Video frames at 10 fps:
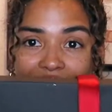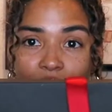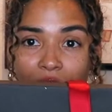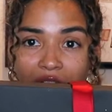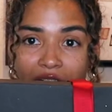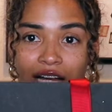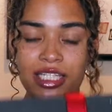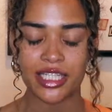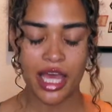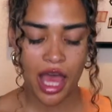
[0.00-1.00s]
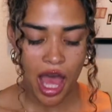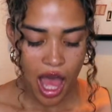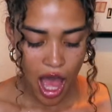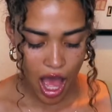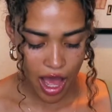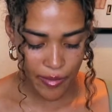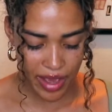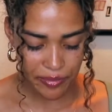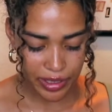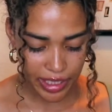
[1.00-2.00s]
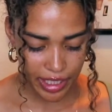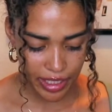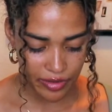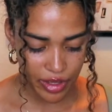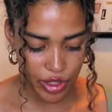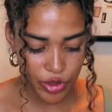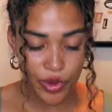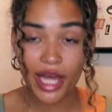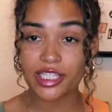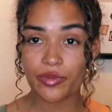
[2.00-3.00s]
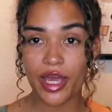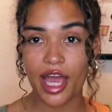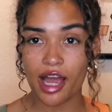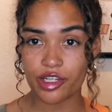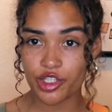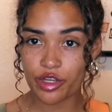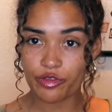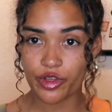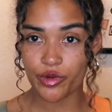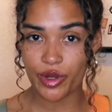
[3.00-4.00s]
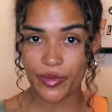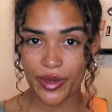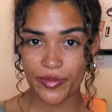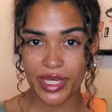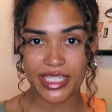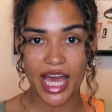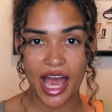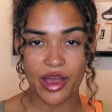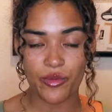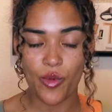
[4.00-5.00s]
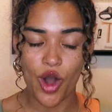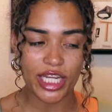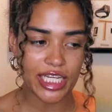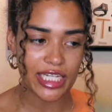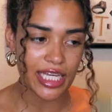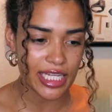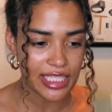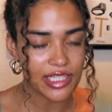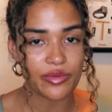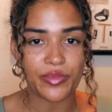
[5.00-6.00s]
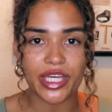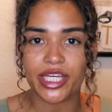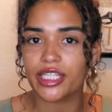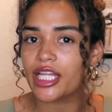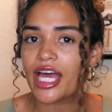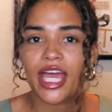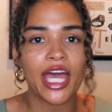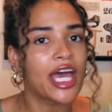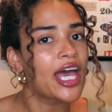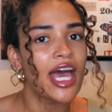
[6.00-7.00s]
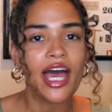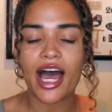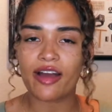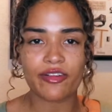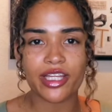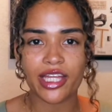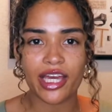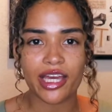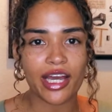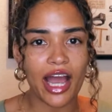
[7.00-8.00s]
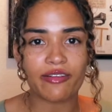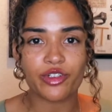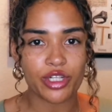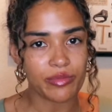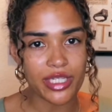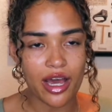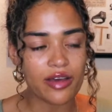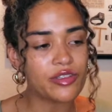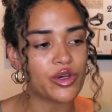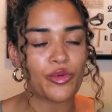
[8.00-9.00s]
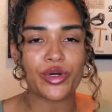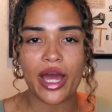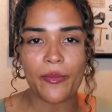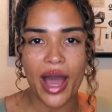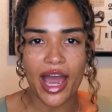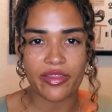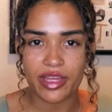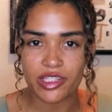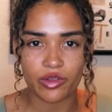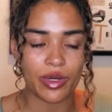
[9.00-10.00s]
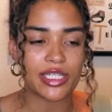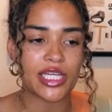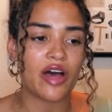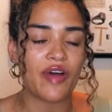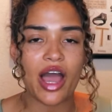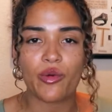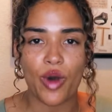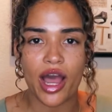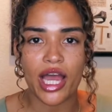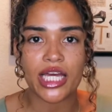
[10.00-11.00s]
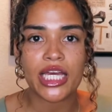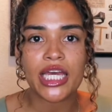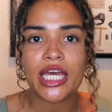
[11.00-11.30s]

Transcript: is the box. Um, I believe you had to pay extra for the ribbon because I wanted it to be like everything I've dreamed of. So when I buy things for myself, I want